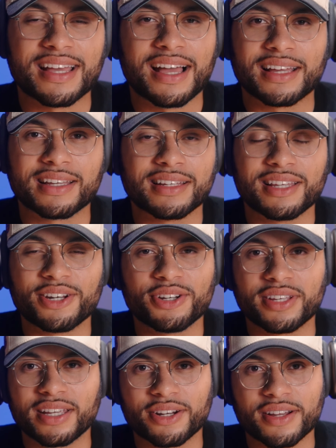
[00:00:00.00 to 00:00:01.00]
Yeah, I can
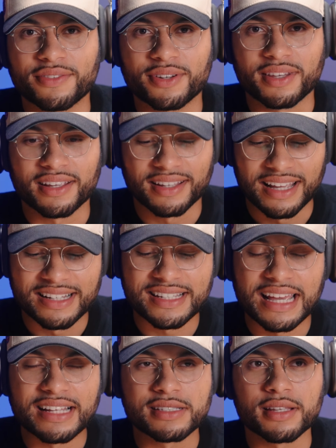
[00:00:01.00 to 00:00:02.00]
literally hear everything.
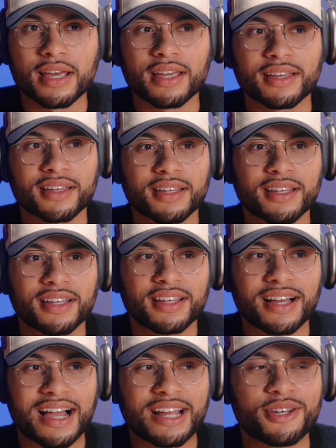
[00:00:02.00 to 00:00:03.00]
It's like
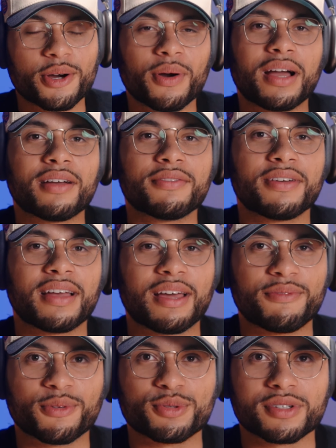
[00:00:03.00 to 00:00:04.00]
I don't have
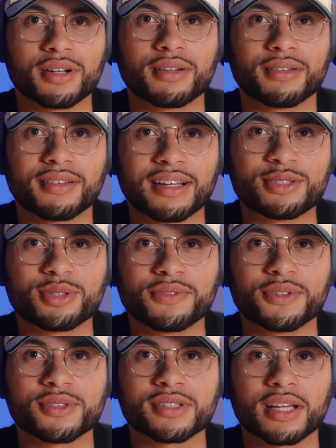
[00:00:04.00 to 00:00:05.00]
headphones on. That's what it
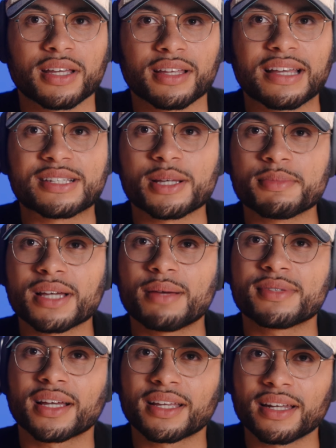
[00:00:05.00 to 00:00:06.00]
feels like. Like
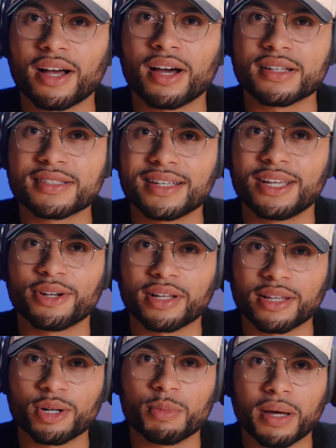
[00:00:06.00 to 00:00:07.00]
sometimes I can honestly hear a
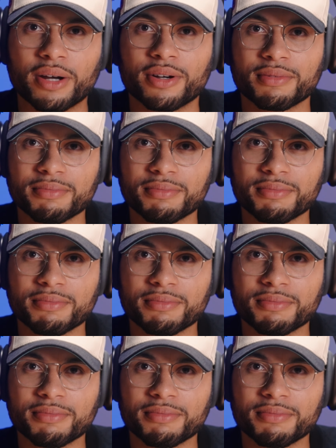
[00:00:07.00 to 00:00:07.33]
little better.